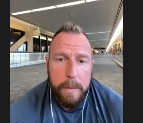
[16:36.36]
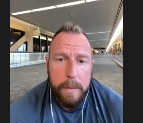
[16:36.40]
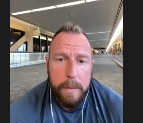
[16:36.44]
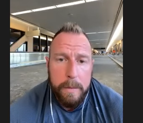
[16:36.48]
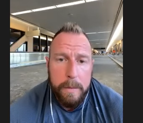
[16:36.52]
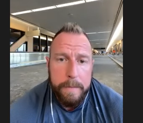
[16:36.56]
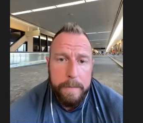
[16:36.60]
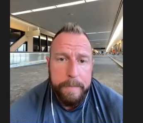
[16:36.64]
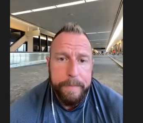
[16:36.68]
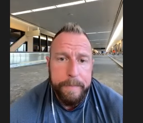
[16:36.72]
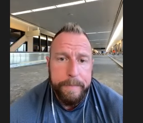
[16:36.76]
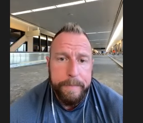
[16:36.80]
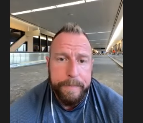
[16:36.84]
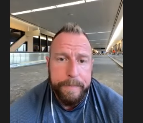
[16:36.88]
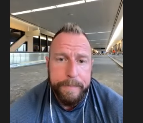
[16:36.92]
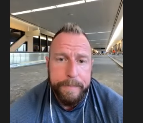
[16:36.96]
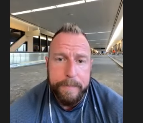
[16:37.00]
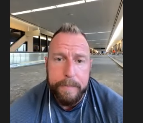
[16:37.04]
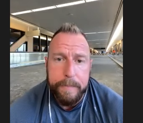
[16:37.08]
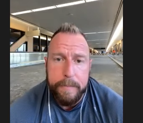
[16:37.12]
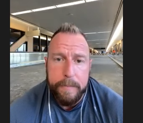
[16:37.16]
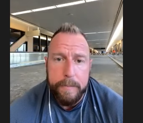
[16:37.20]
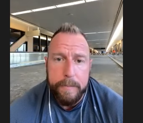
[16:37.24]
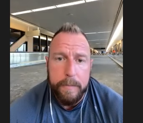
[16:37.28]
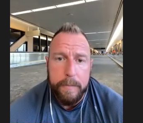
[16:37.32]

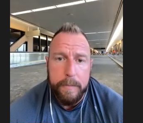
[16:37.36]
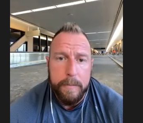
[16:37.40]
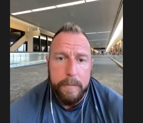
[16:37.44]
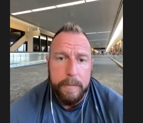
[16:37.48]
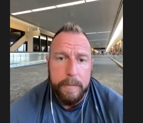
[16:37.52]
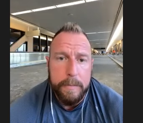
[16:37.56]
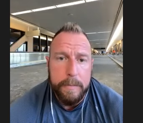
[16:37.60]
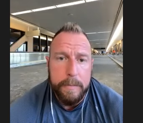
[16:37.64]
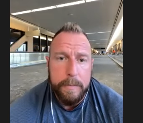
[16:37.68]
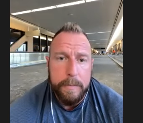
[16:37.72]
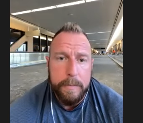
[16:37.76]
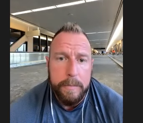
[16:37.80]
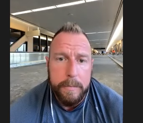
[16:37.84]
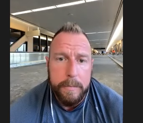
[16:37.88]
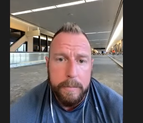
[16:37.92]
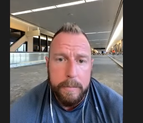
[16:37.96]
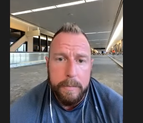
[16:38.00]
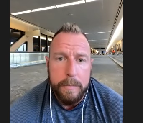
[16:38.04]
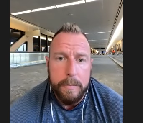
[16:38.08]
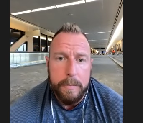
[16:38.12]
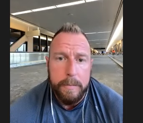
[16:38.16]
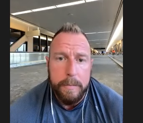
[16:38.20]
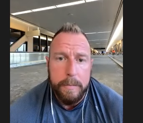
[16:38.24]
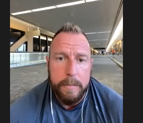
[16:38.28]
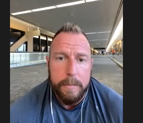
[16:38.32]

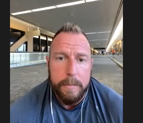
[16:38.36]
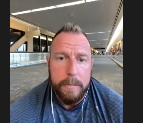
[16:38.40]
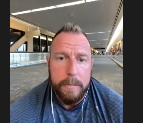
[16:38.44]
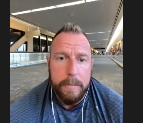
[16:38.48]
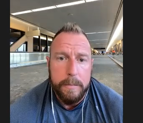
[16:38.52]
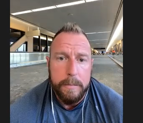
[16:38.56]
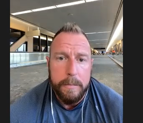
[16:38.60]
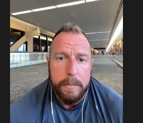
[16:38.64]
No one is speaking in this clip.